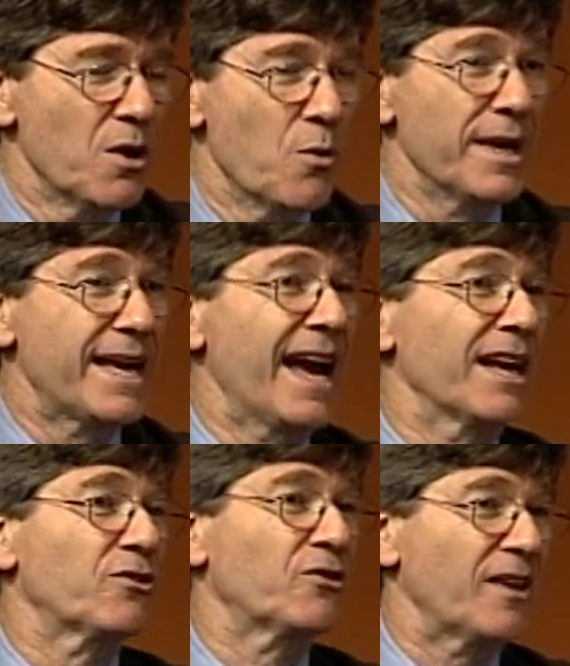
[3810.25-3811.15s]
We
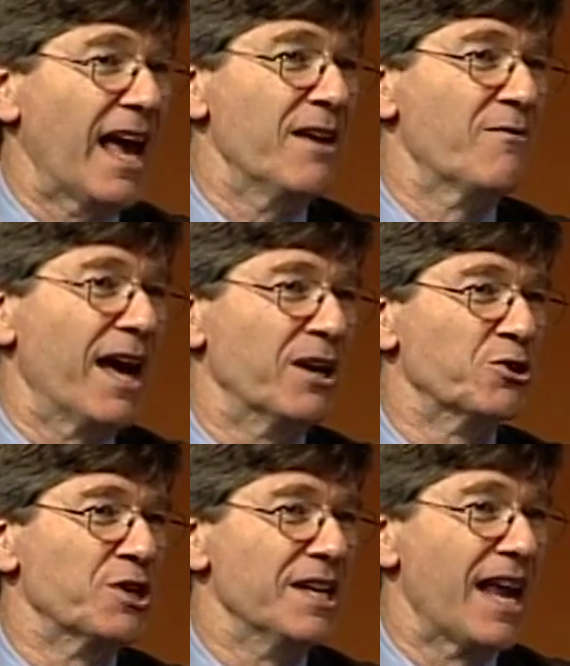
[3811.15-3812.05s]
can't save
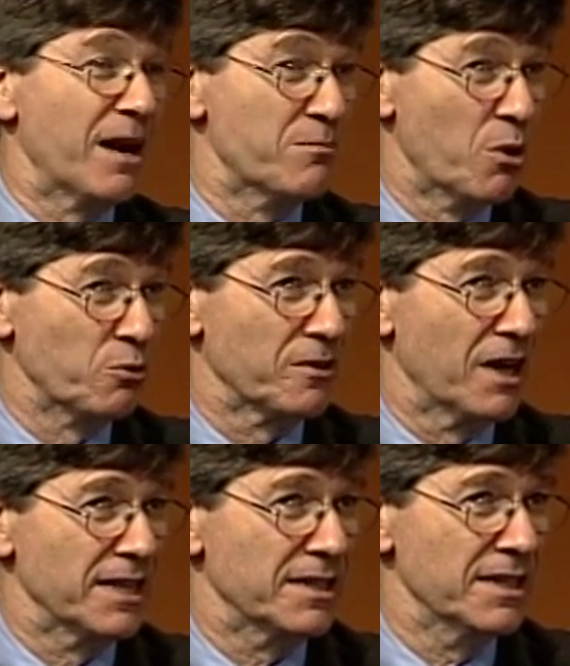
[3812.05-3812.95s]
energy net, most
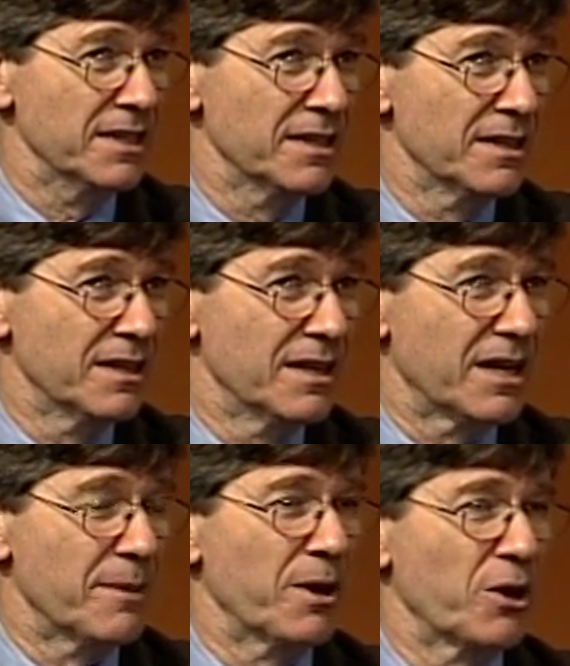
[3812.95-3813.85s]
likely,
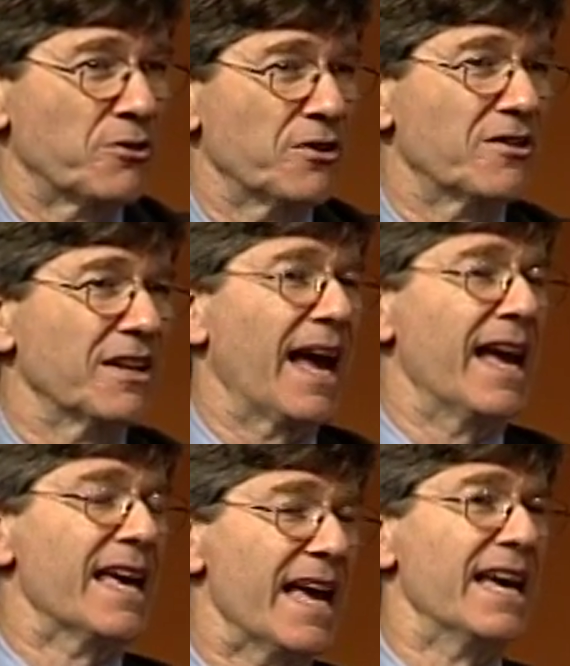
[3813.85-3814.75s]
compared to
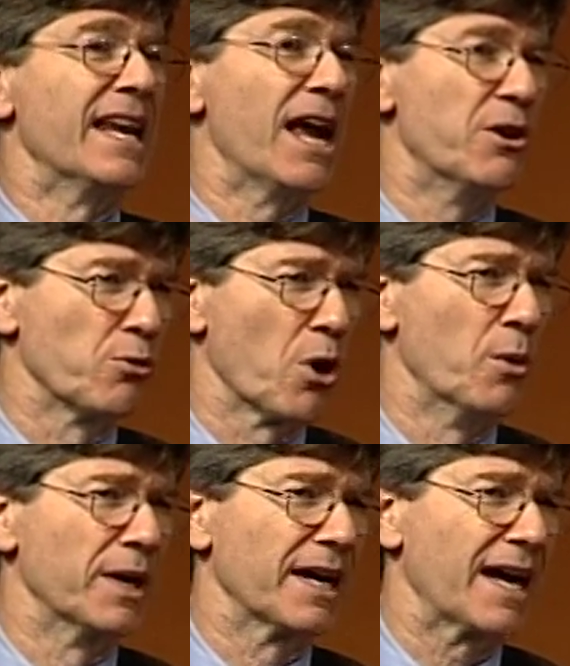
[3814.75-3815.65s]
today in a
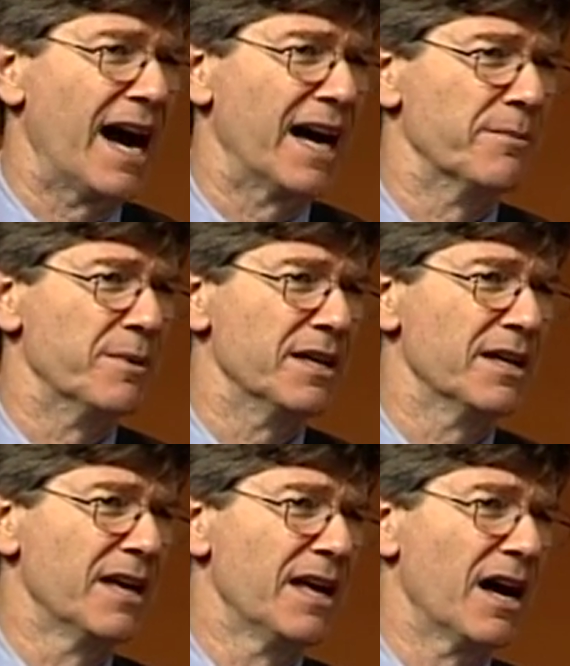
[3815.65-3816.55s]
growing economy
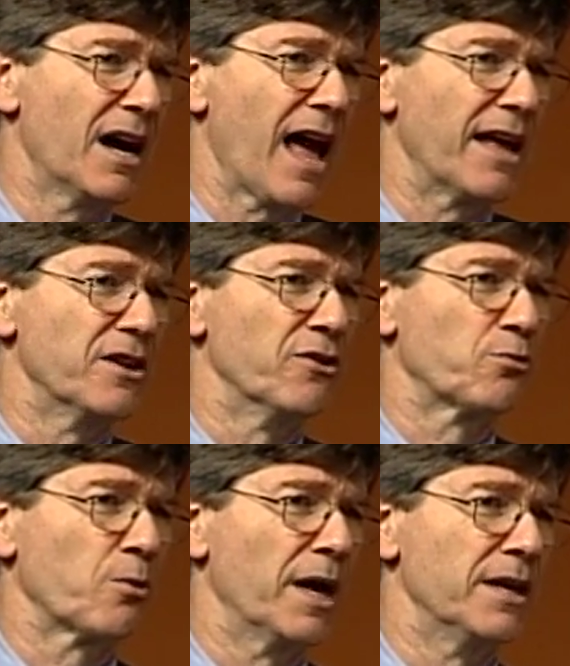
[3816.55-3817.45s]
at this
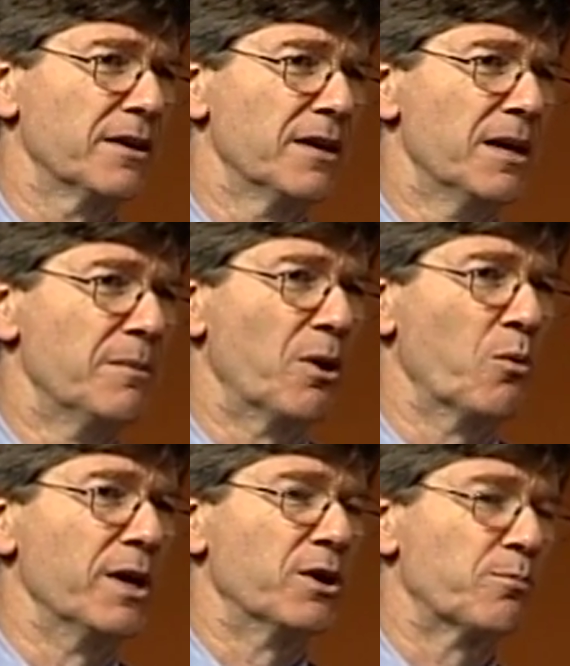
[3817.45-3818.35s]
rate, but
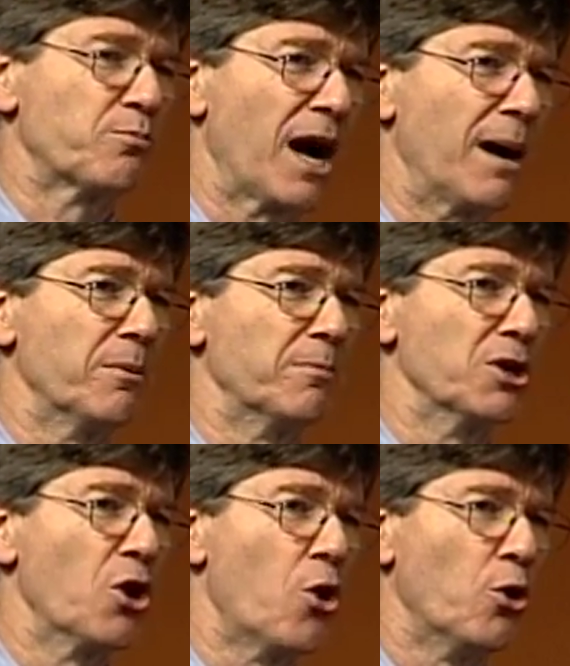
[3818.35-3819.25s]
we could probably
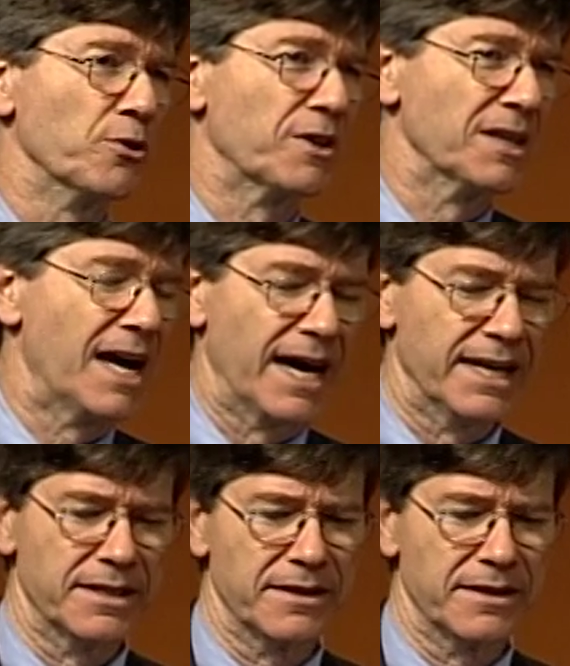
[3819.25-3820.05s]
hold the line.